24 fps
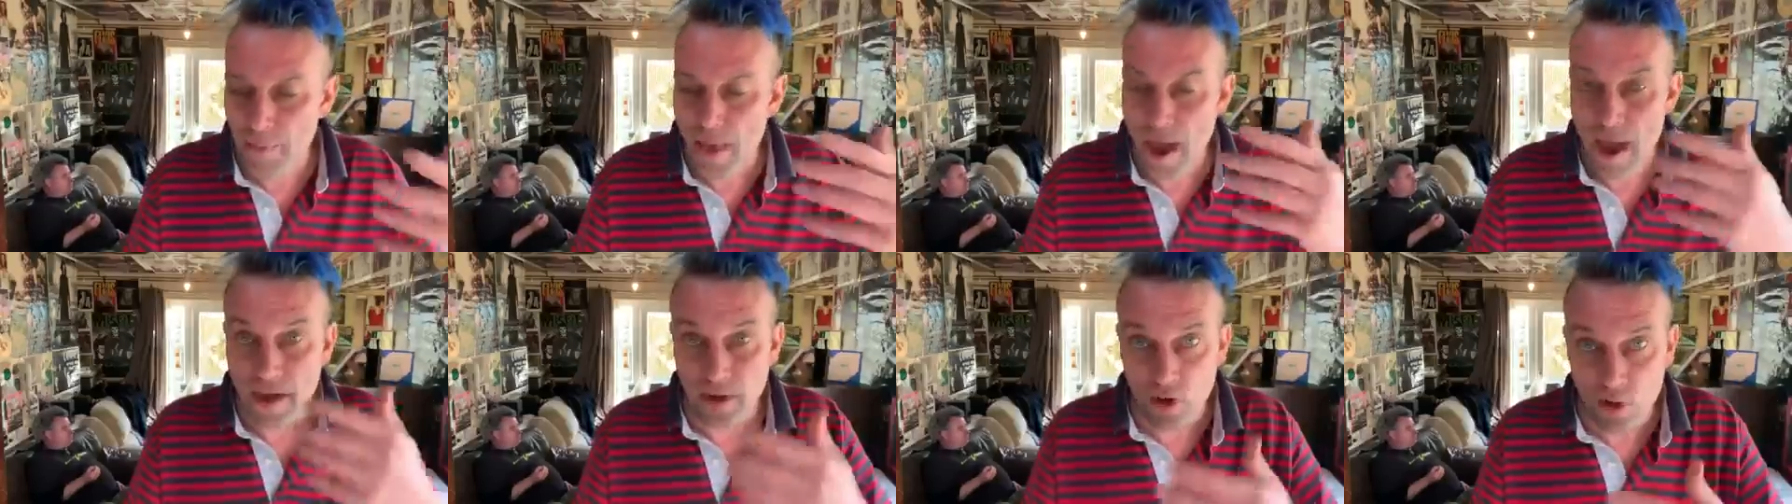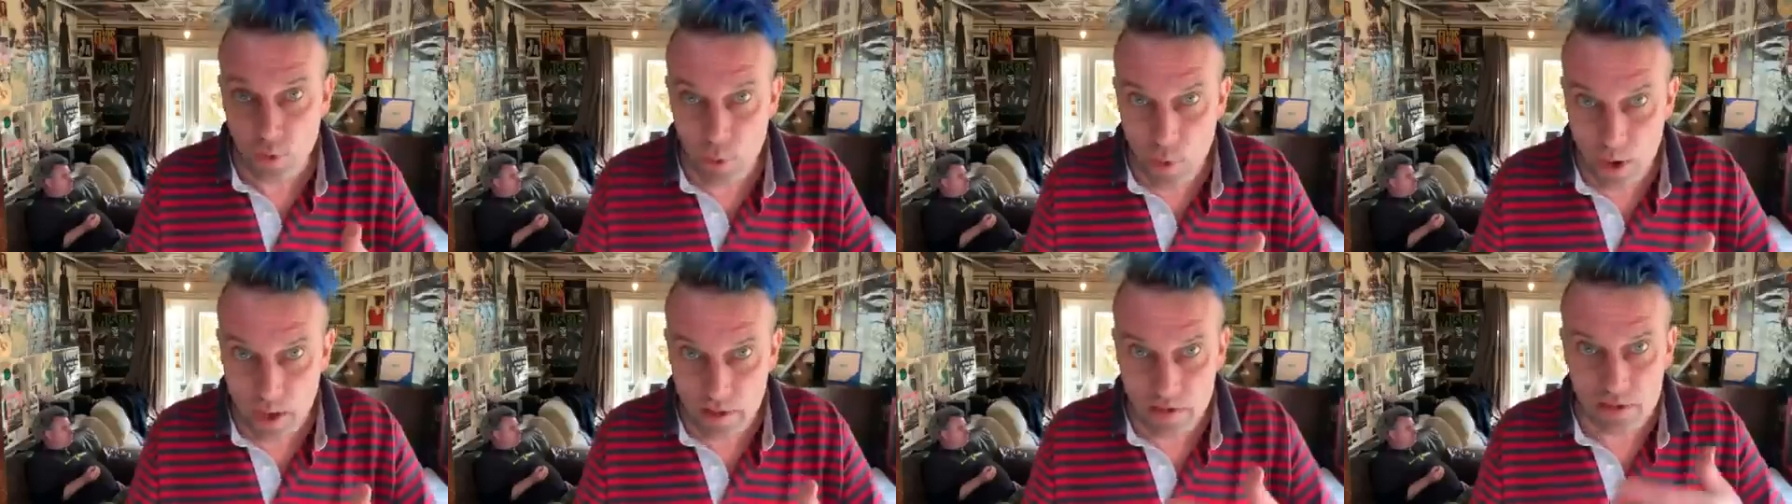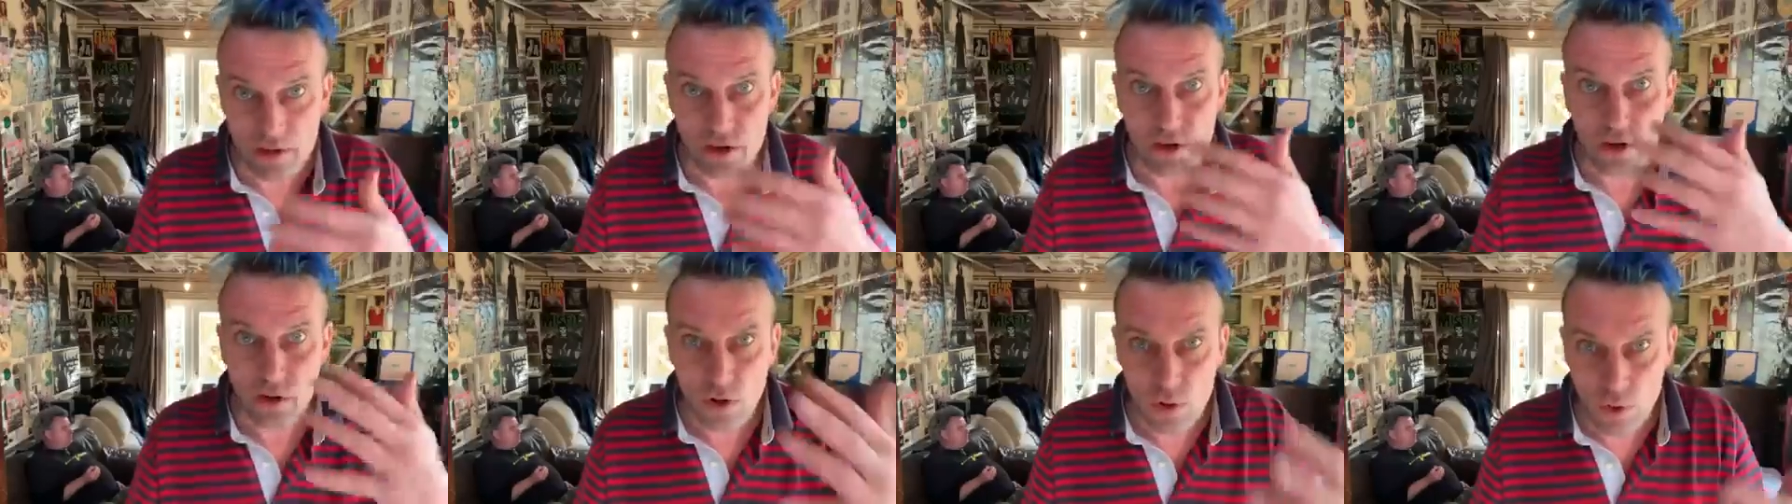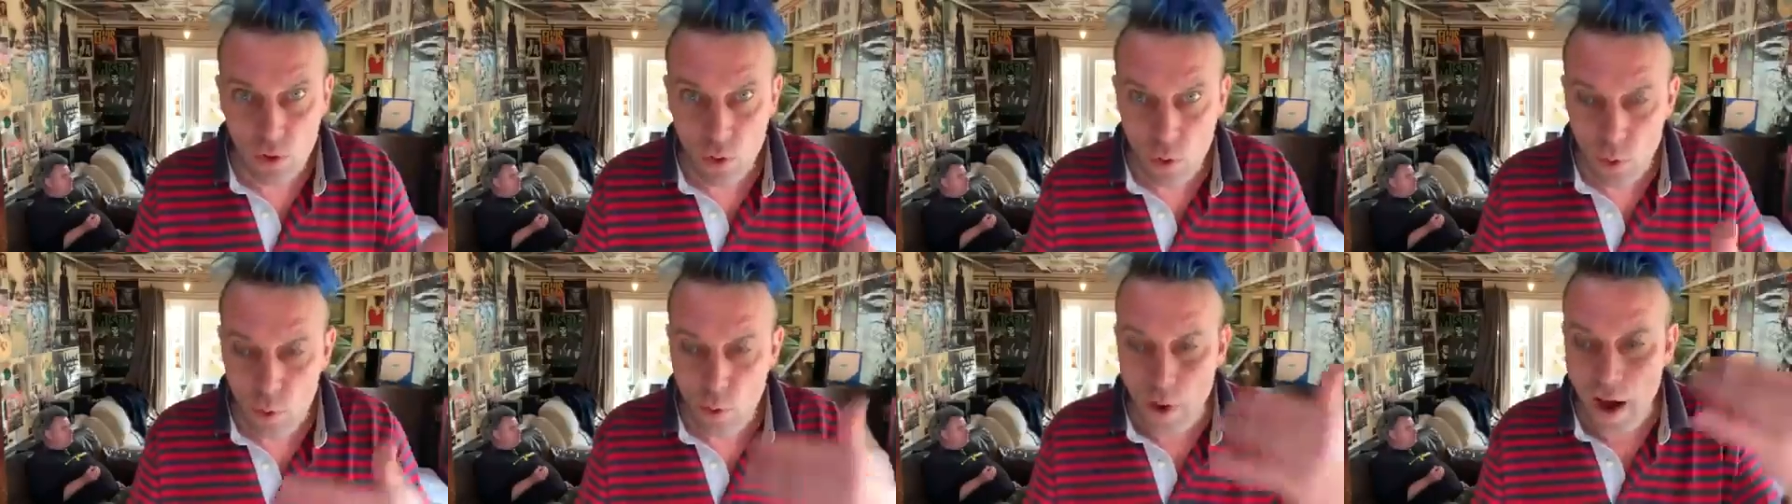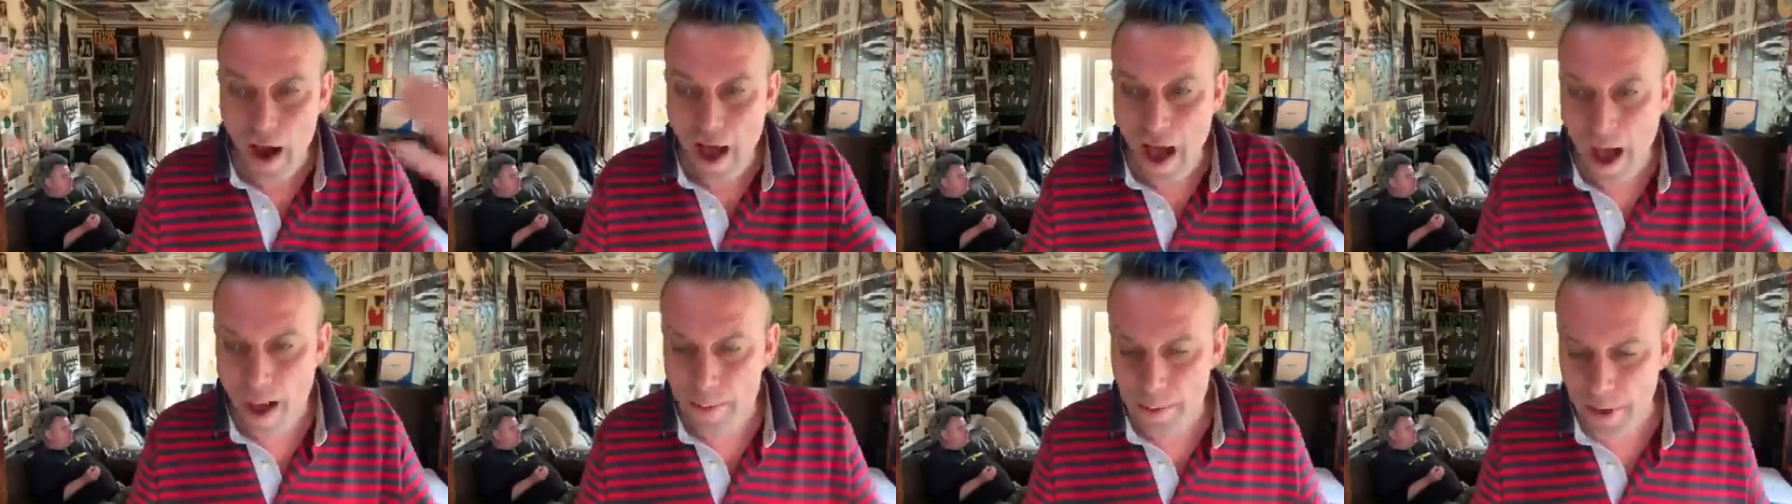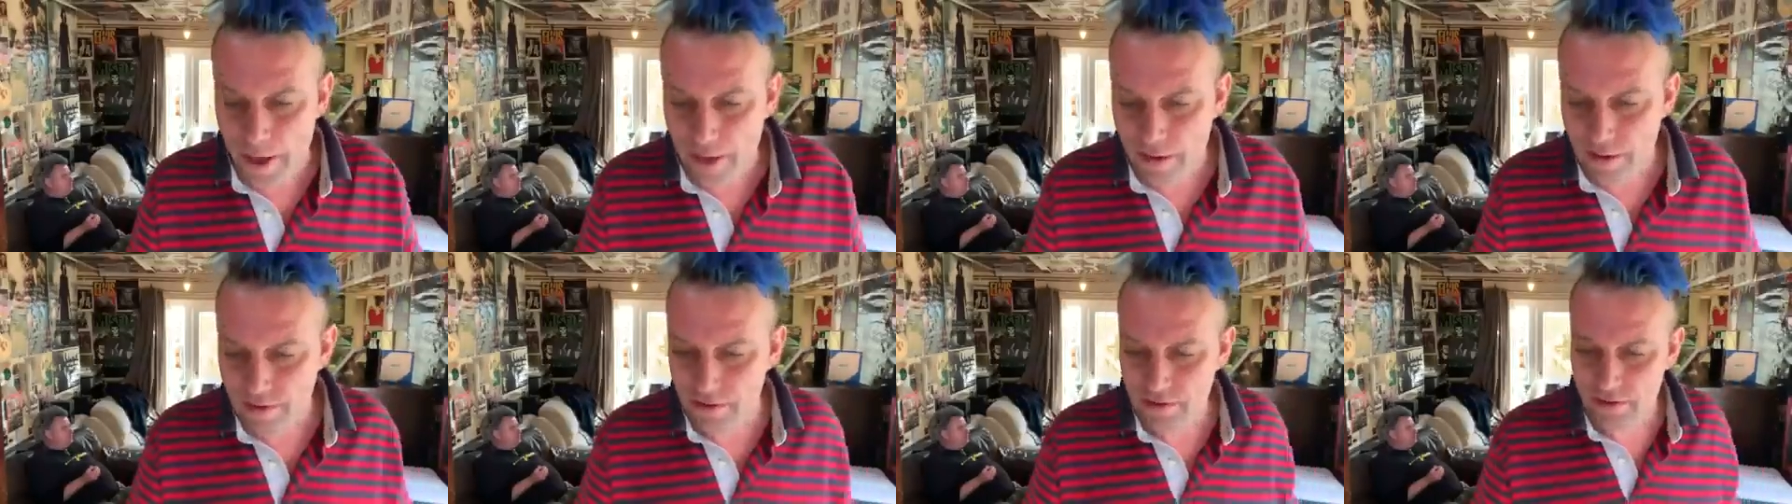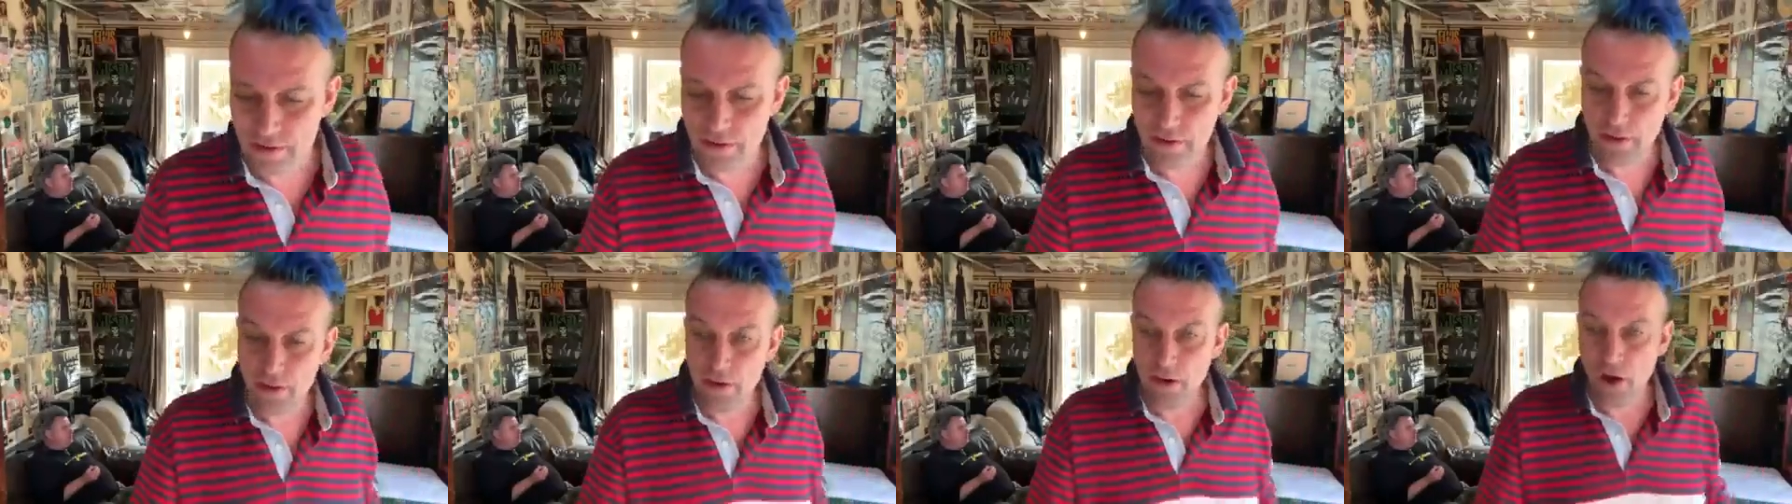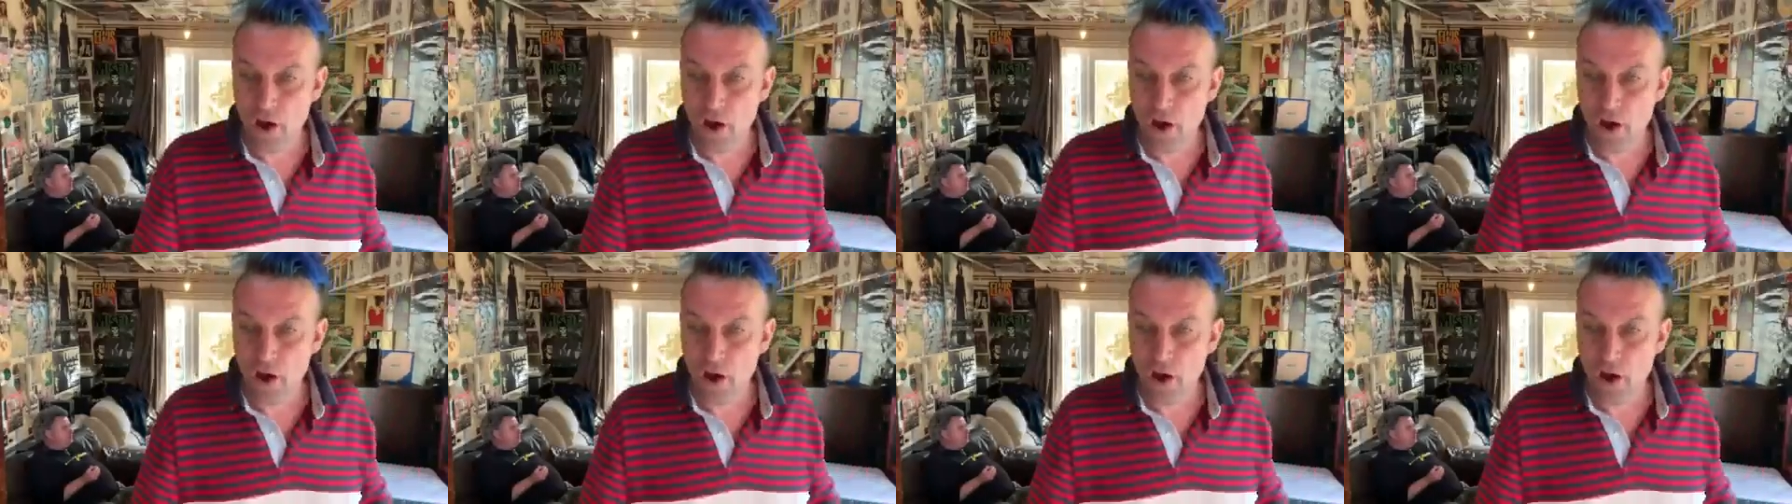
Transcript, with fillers: and quit all habits.